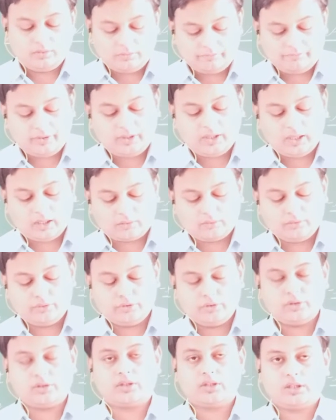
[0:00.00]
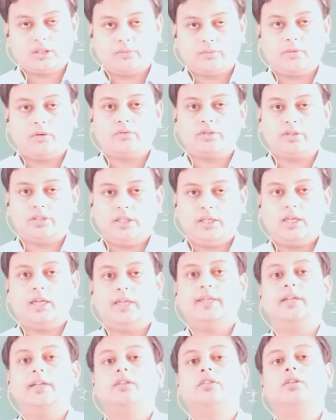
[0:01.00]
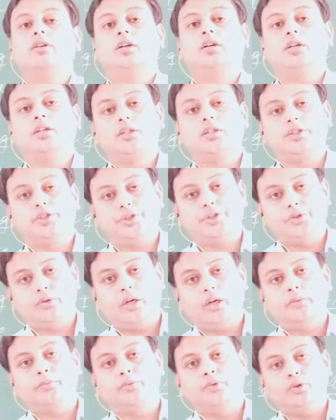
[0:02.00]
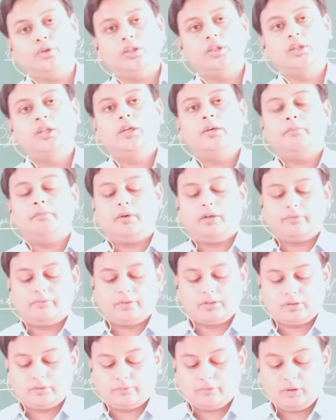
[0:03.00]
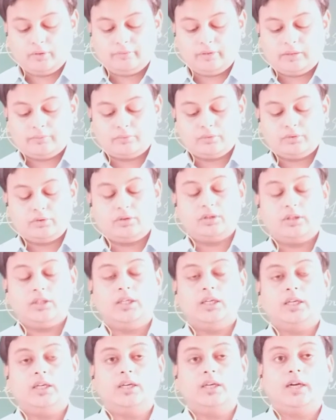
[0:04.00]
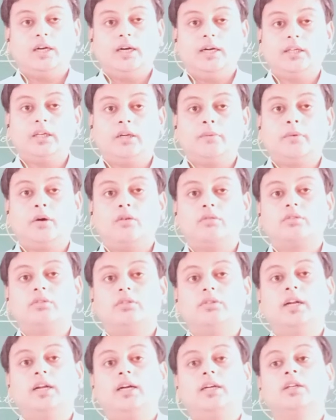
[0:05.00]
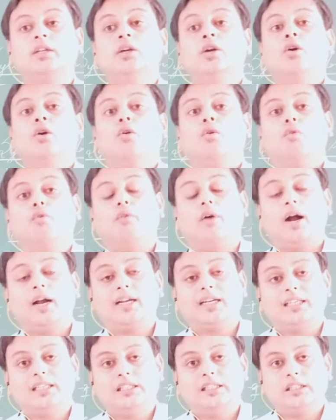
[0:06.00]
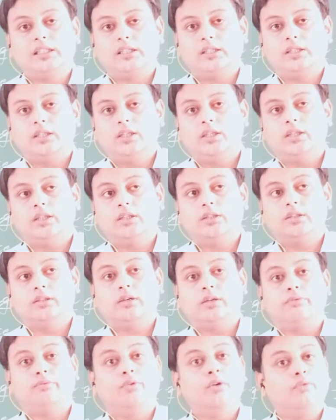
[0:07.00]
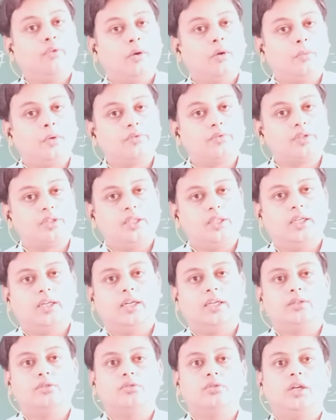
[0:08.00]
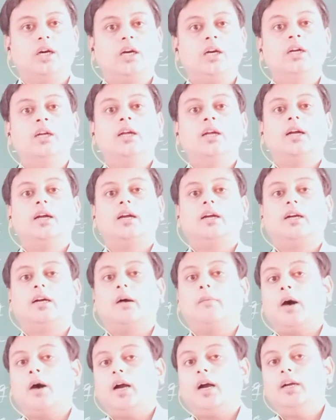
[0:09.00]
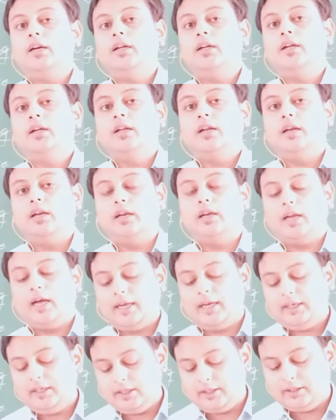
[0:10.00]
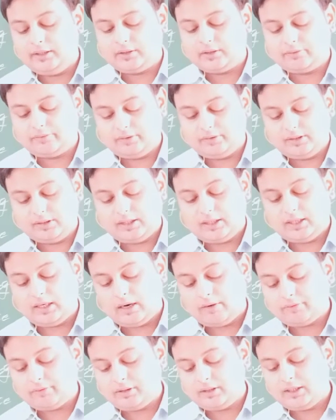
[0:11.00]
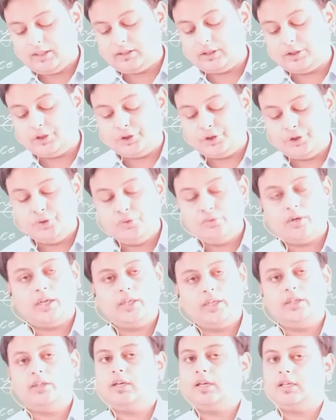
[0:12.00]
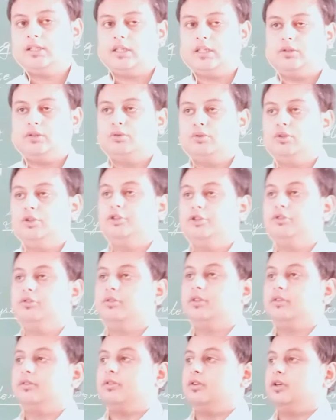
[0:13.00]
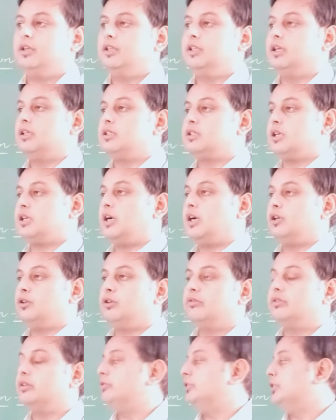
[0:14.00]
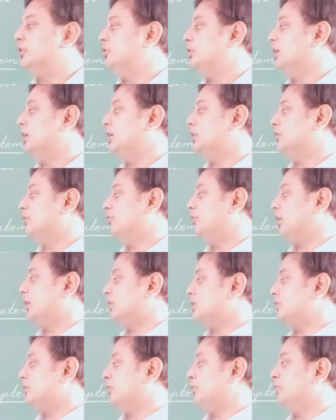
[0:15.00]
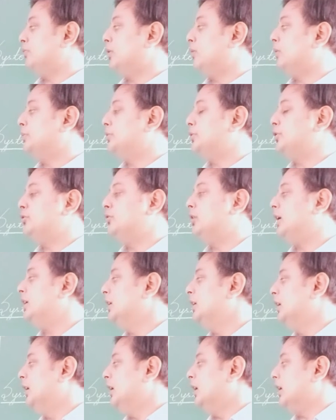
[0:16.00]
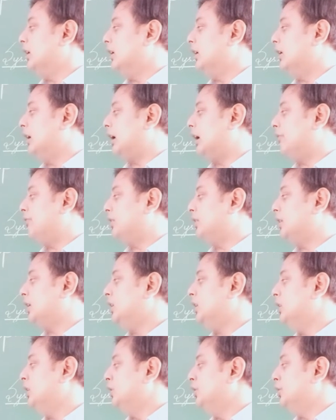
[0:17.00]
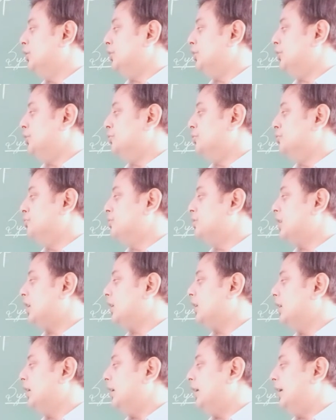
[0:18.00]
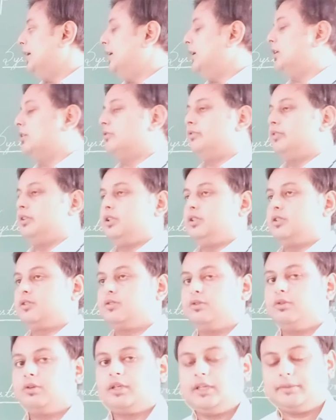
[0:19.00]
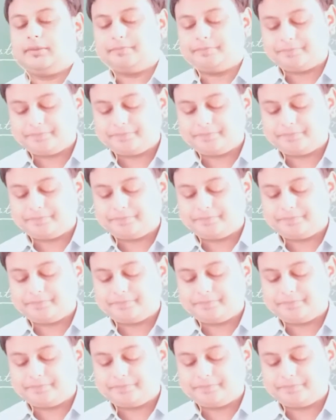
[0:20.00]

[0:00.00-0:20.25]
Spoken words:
we are going to discuss about CLI and GUI both, but first of all we have to learn about that what is the full form of CLI, the command line interface, and after that the GUI, as I told you in the starting of the video, that what is the full form of GUI? Graphical user interface. Okay,